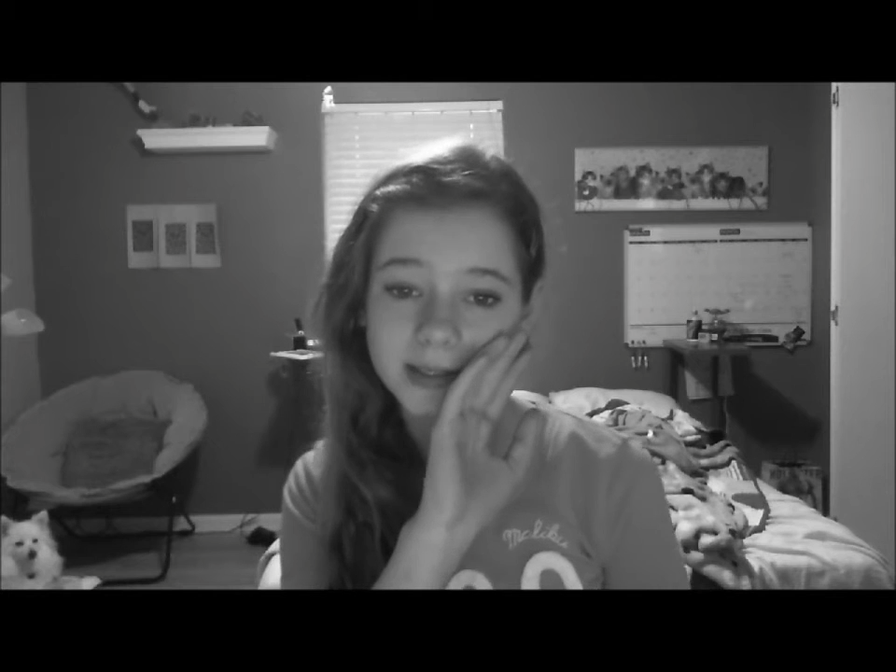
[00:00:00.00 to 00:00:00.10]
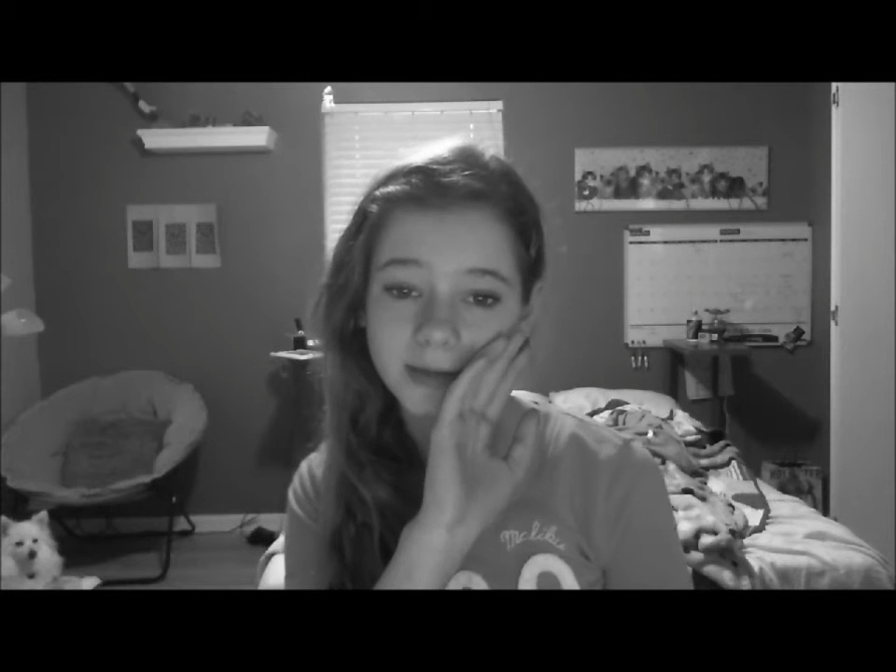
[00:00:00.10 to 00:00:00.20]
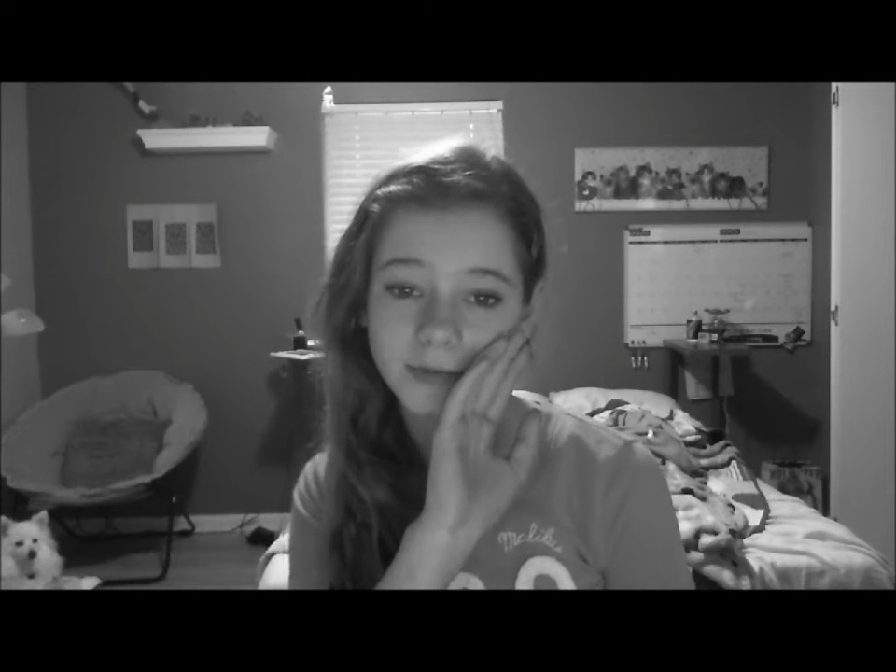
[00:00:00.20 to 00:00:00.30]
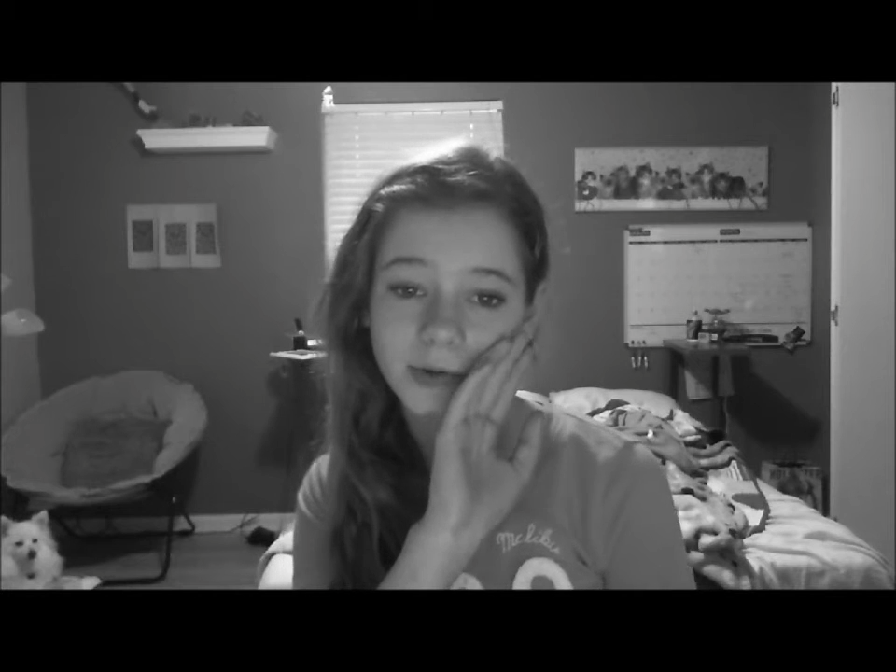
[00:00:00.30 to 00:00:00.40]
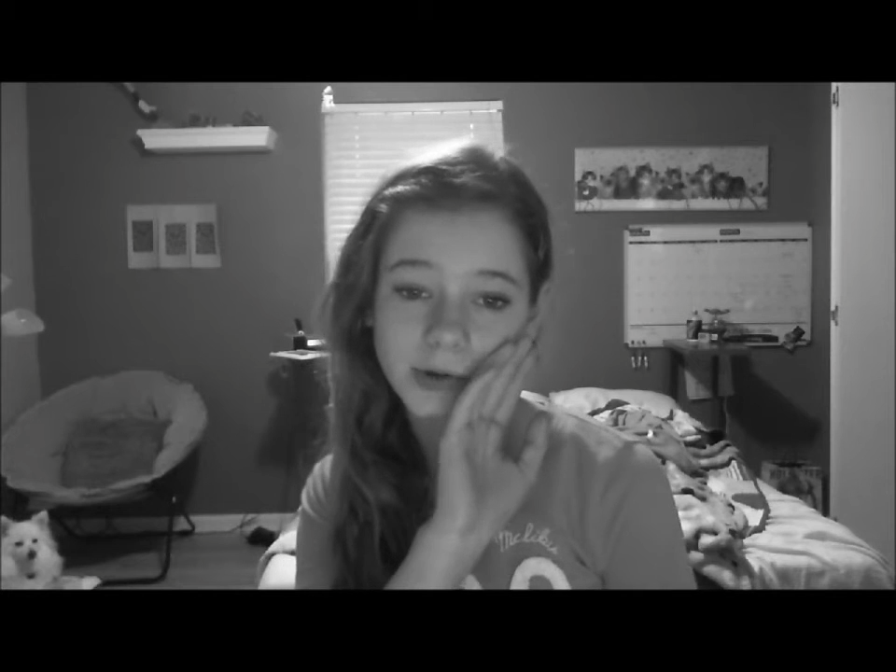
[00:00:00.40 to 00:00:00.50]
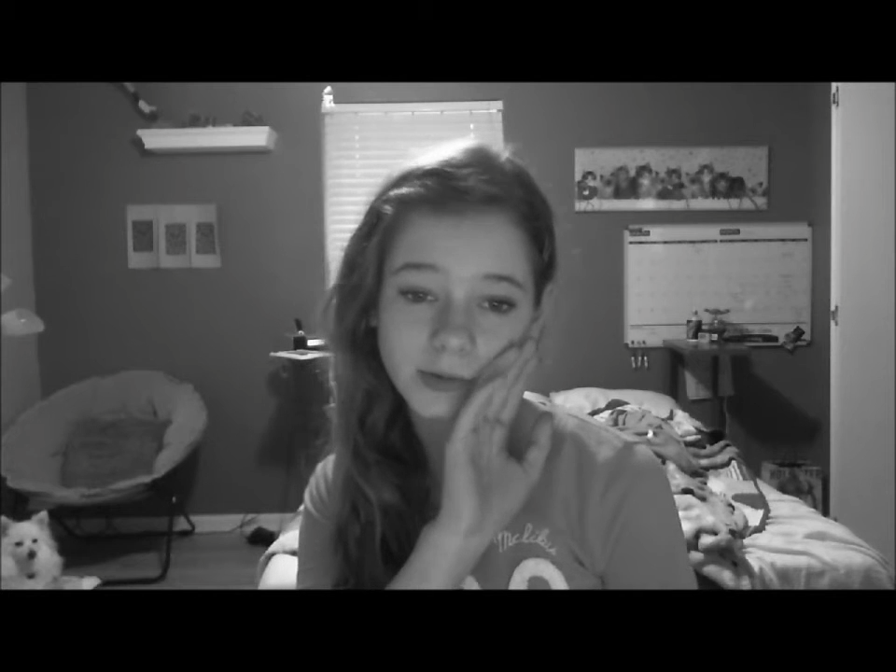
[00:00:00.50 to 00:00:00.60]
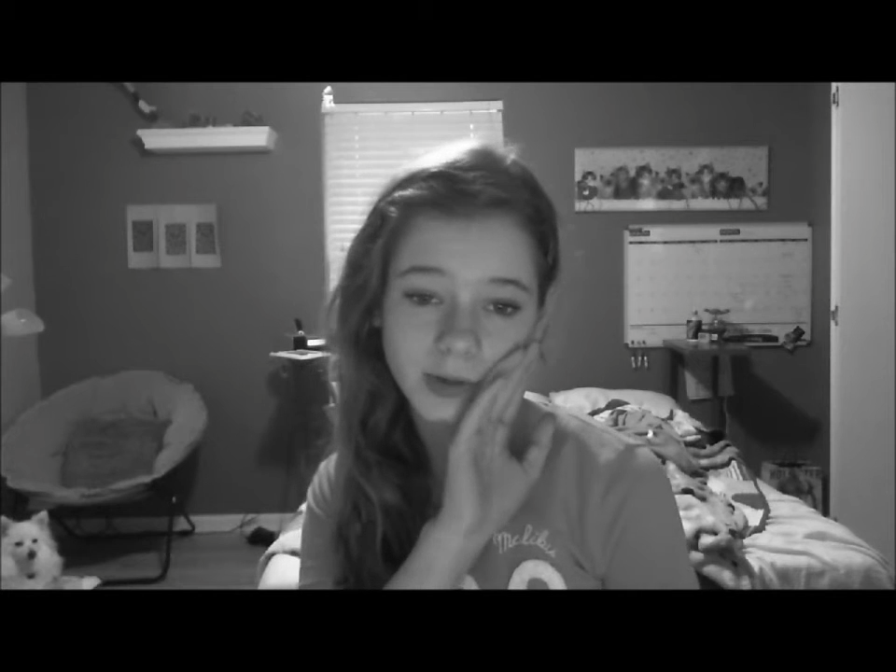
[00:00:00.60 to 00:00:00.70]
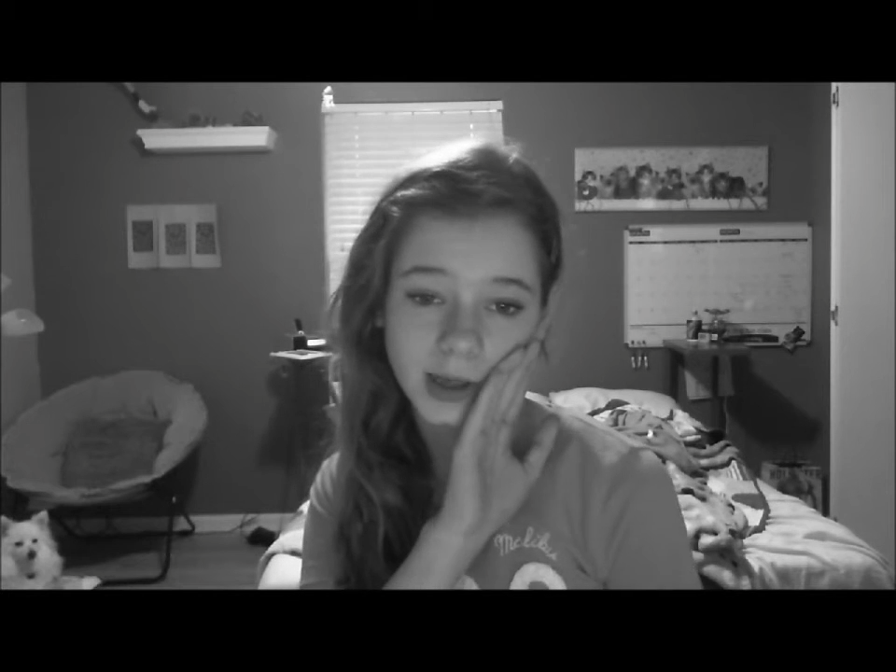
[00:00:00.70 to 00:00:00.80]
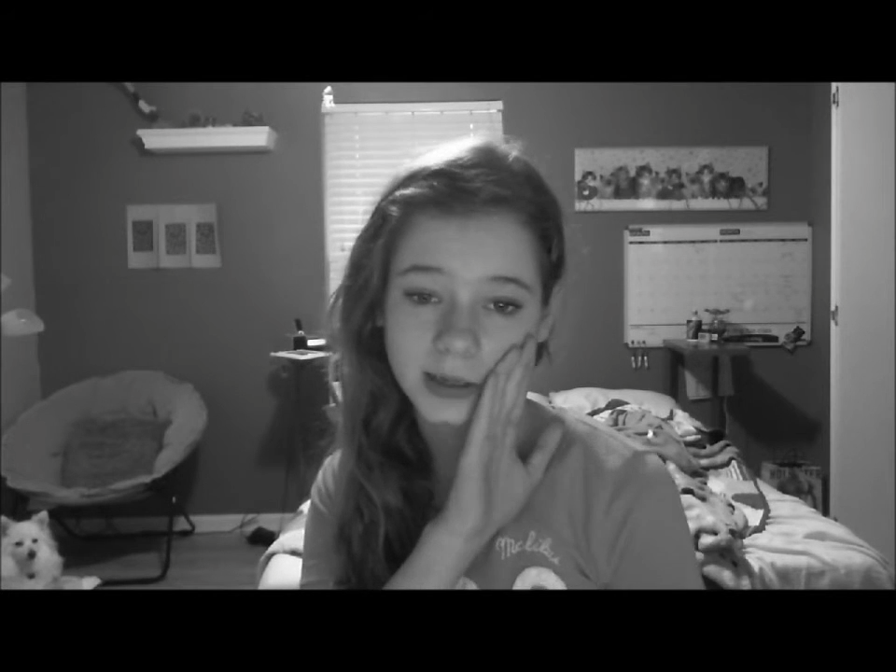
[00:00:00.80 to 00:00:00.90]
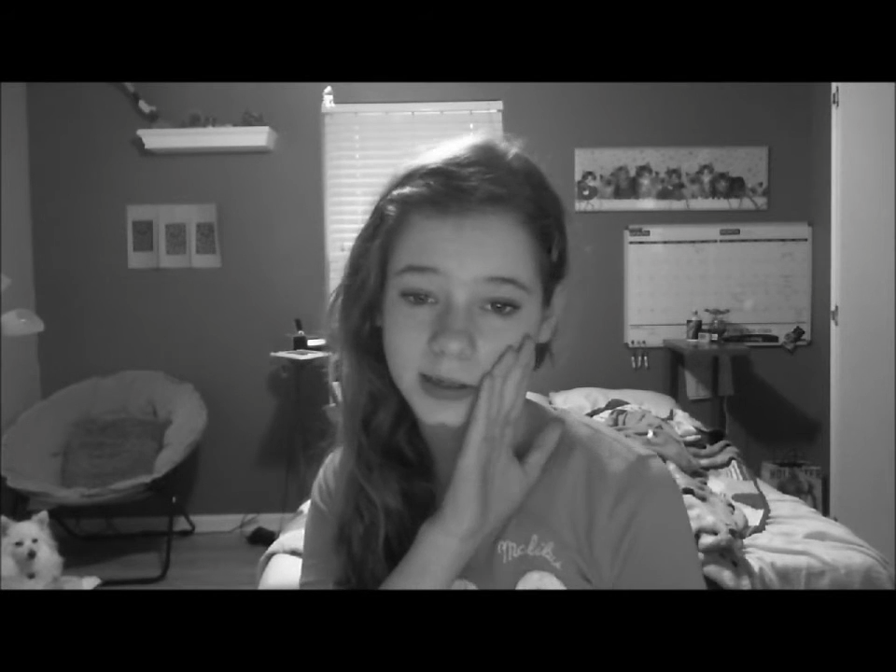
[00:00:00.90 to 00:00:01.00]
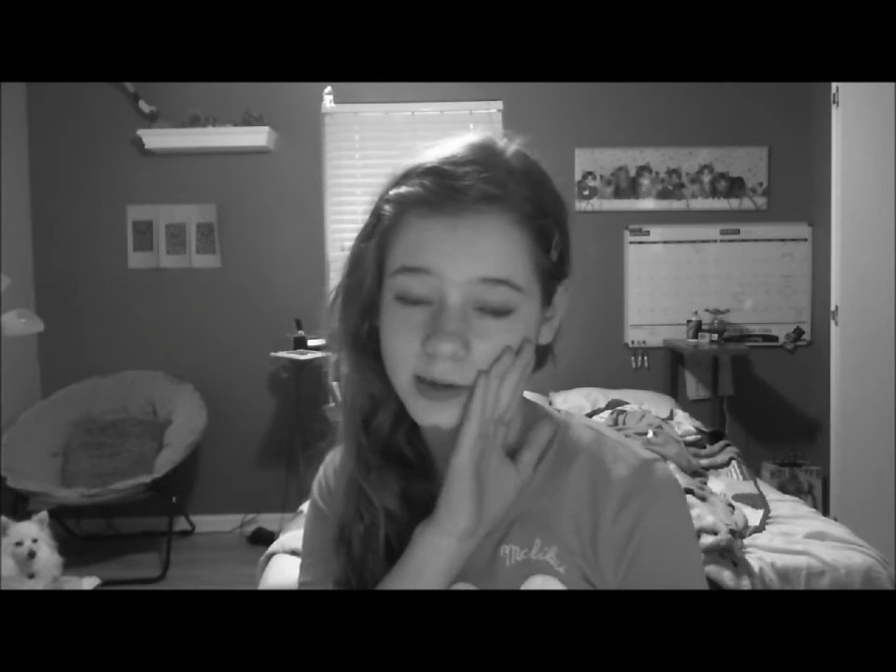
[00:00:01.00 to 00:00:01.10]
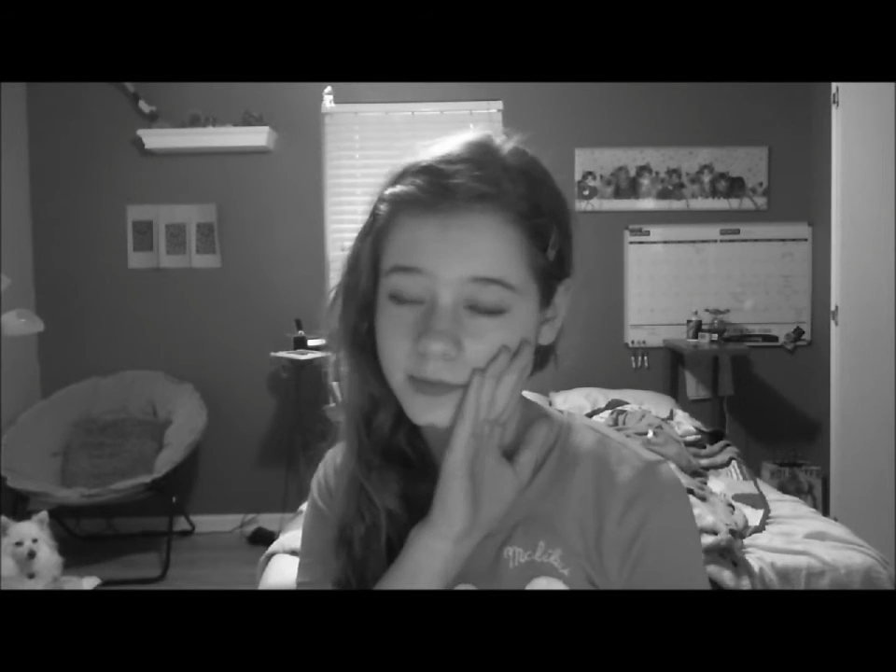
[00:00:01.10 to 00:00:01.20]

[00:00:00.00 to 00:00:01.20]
If you like have